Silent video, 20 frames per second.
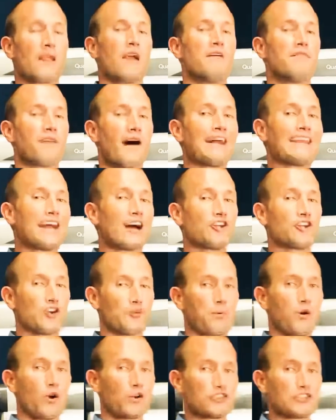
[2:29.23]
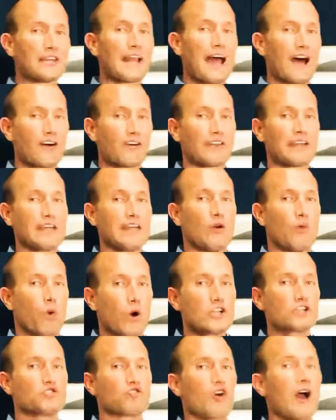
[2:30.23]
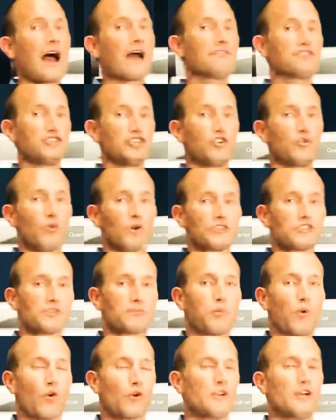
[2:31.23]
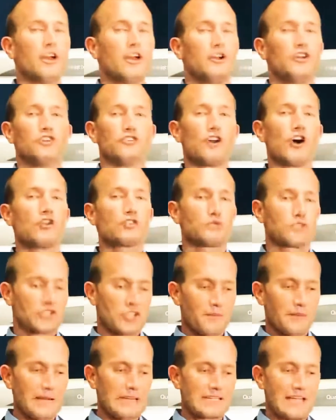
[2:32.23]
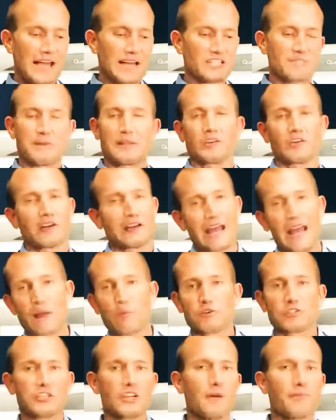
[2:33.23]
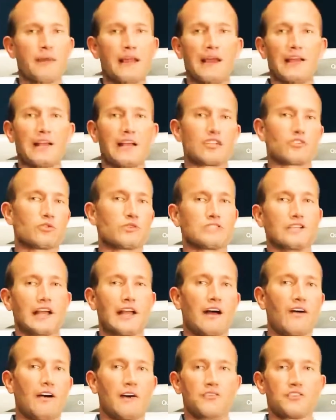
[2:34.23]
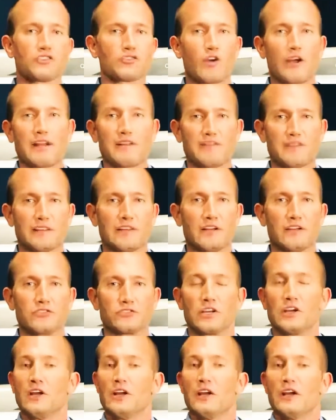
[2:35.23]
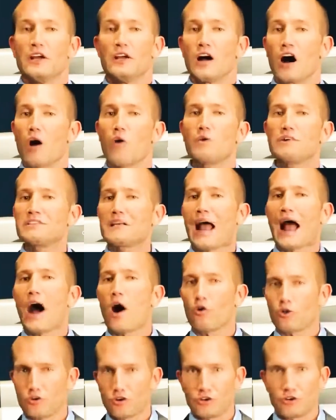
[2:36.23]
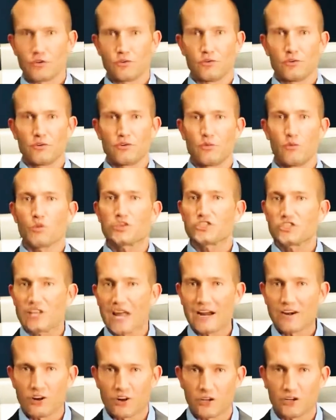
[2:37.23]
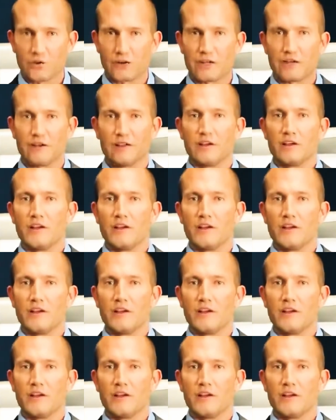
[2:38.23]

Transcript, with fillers: find out your personality, what drives you, what's important, you'll notice when somebody texts me and they're like, hey, what's up, Andy? I just want to tell you I love your training videos. I always say, how old are you? What state are you in?